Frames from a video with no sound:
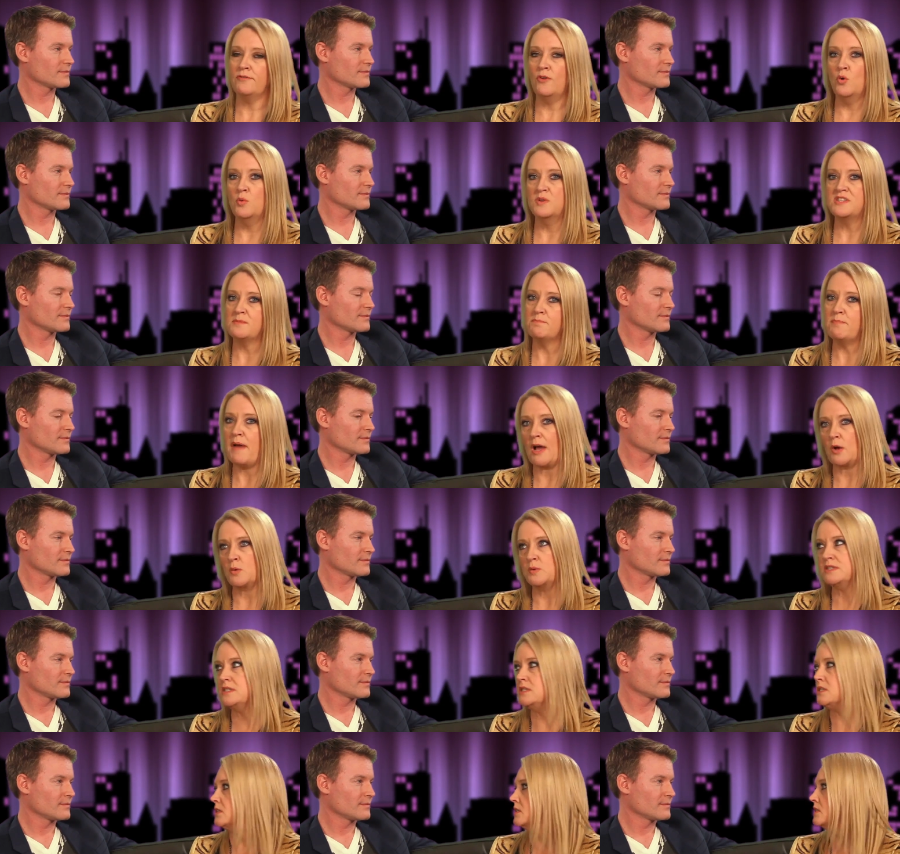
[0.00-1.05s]
Speaker 1: forwards and
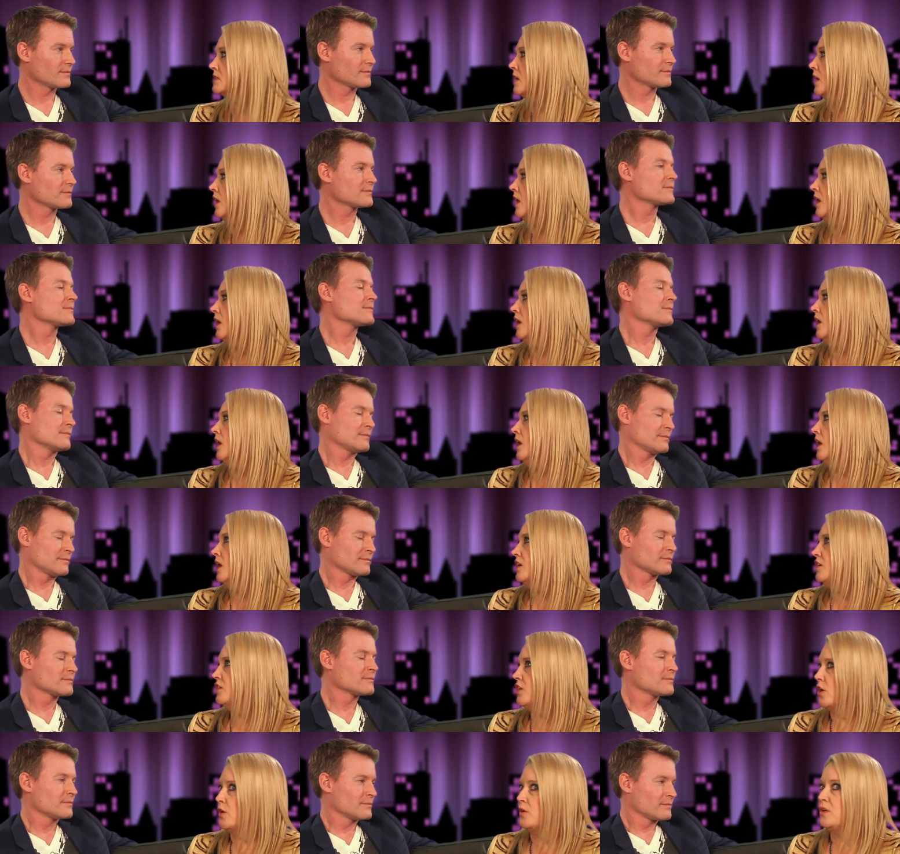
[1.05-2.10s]
backwards, and you
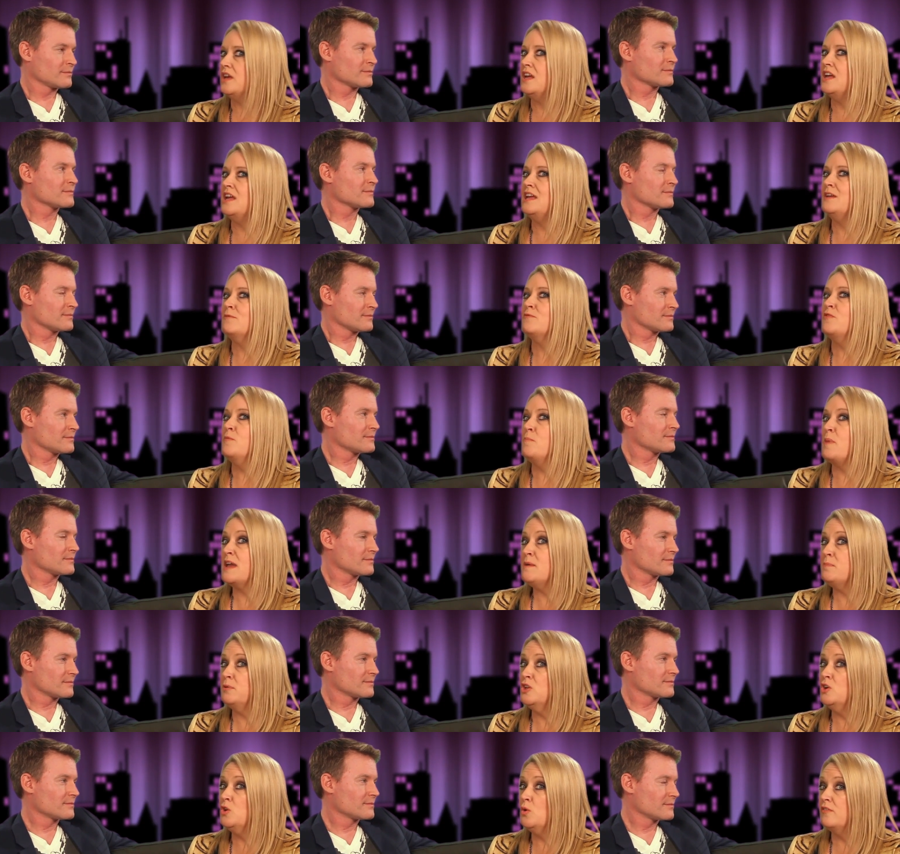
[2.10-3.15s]
know for
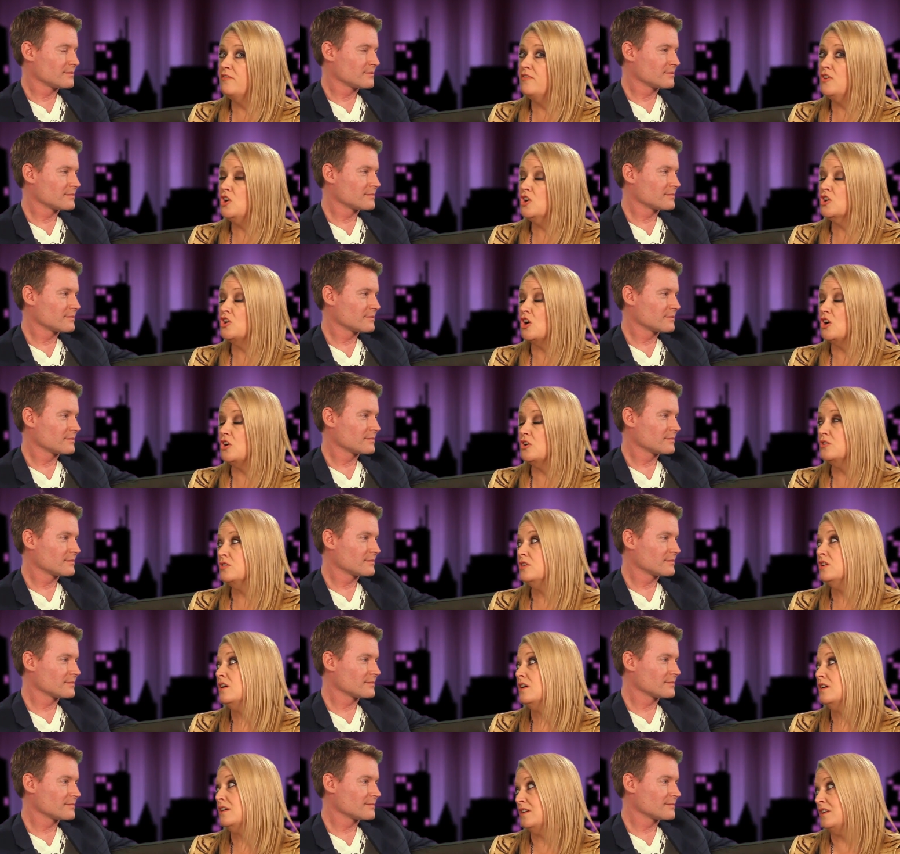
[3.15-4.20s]
people who are Virgo,
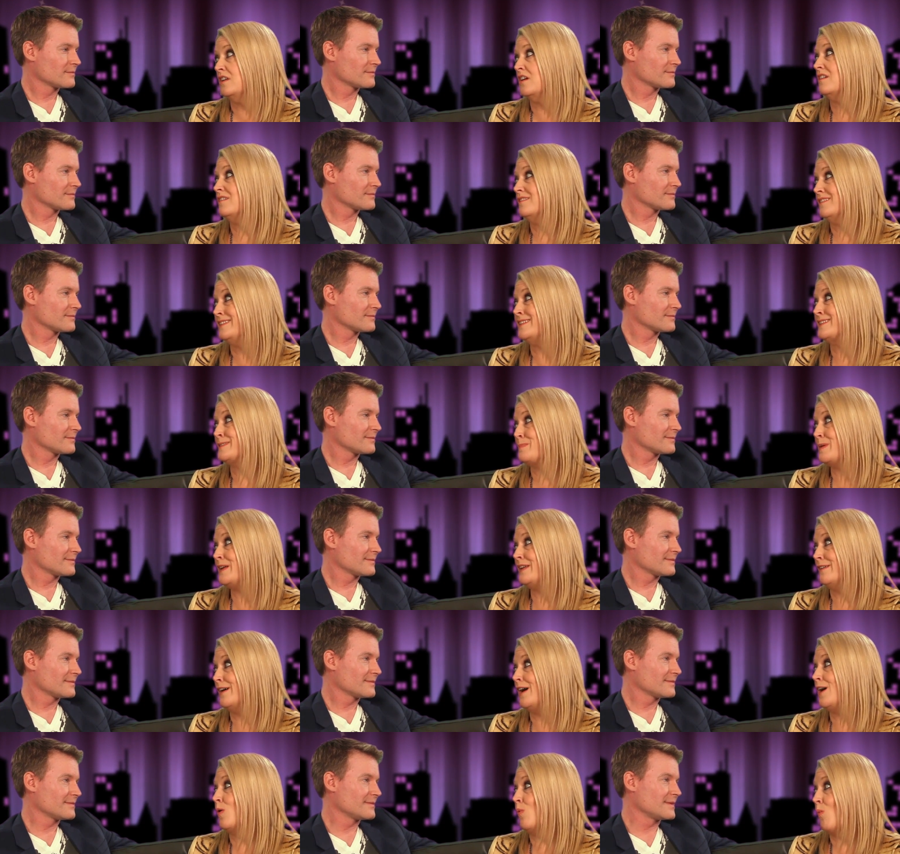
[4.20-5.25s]
you know, it's been
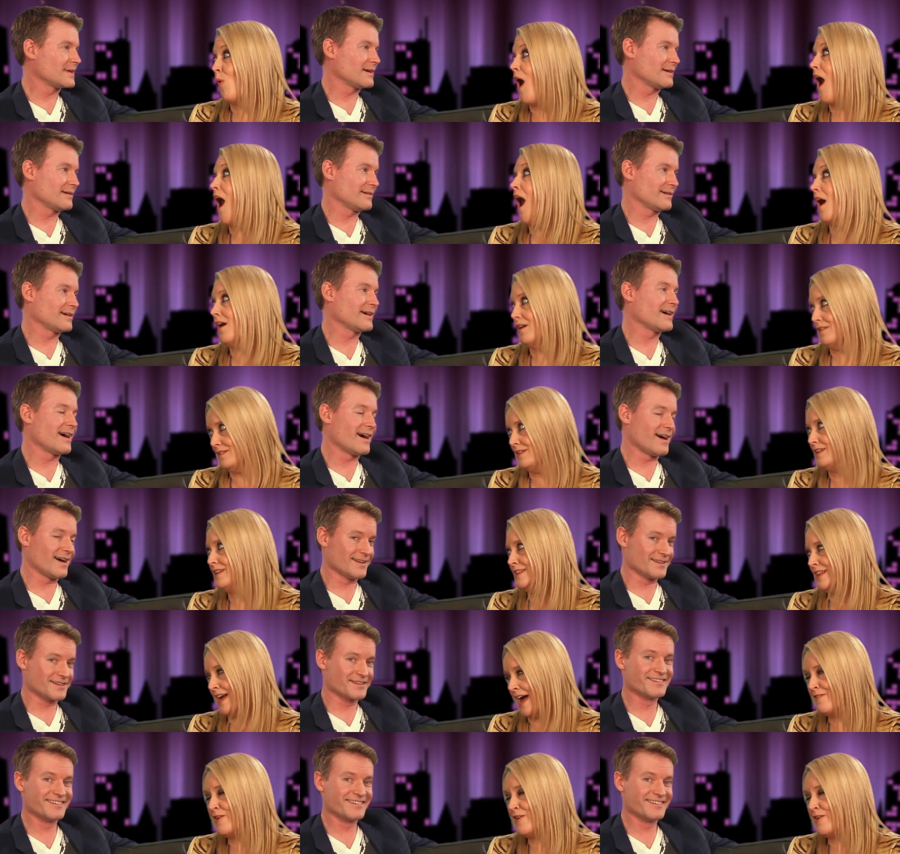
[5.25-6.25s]
a while. it's